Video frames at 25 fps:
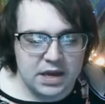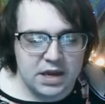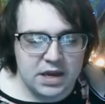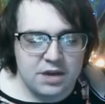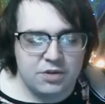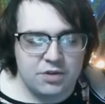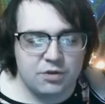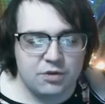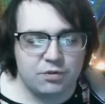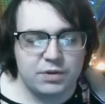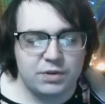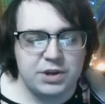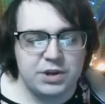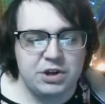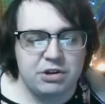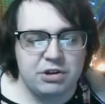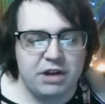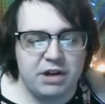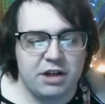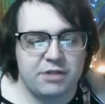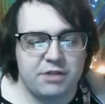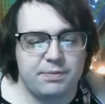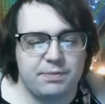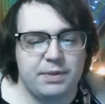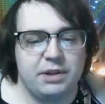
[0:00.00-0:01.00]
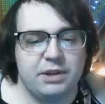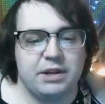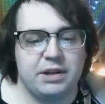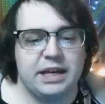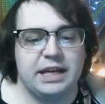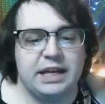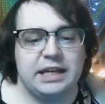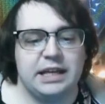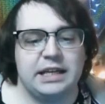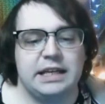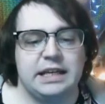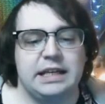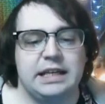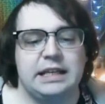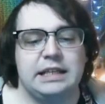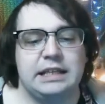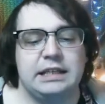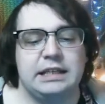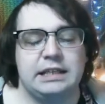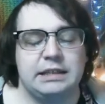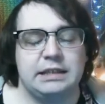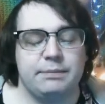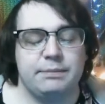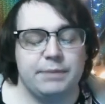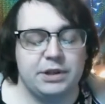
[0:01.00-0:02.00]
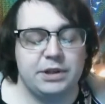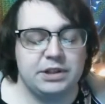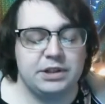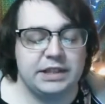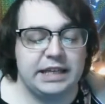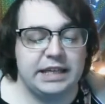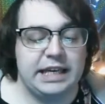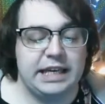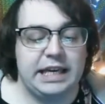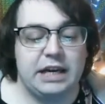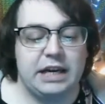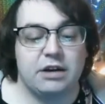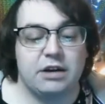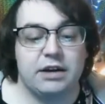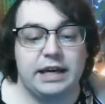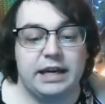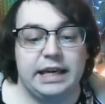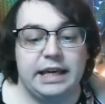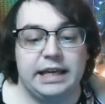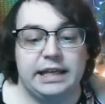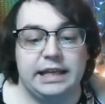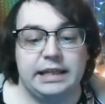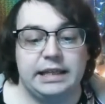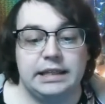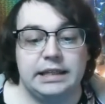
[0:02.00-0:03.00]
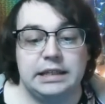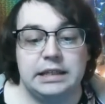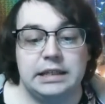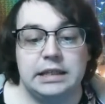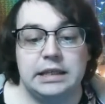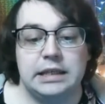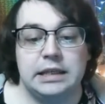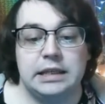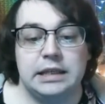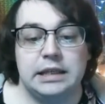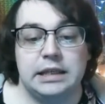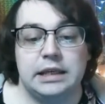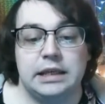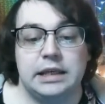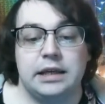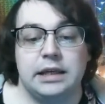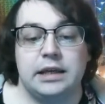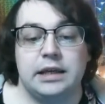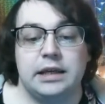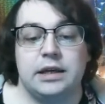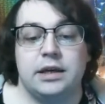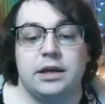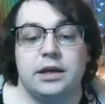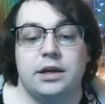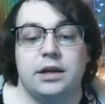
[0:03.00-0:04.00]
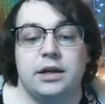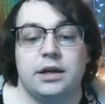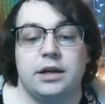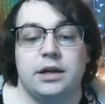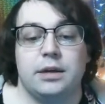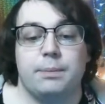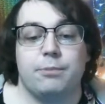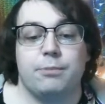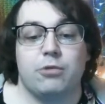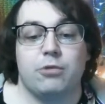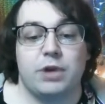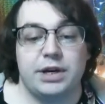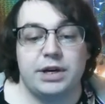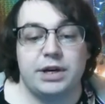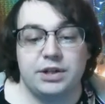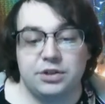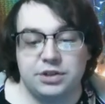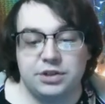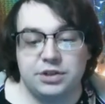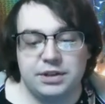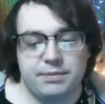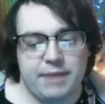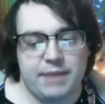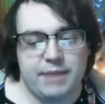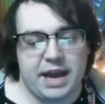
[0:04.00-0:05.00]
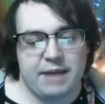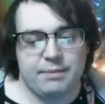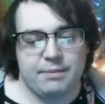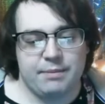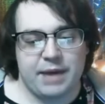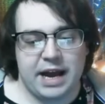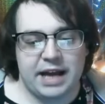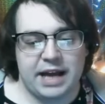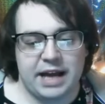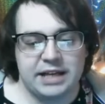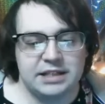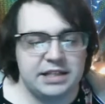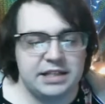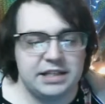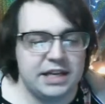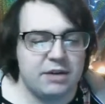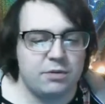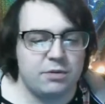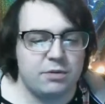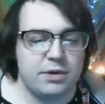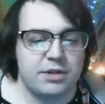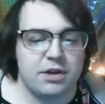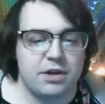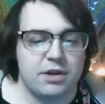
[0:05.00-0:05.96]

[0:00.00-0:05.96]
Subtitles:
So originally I was building here in Brendleton Bay, and my idea was,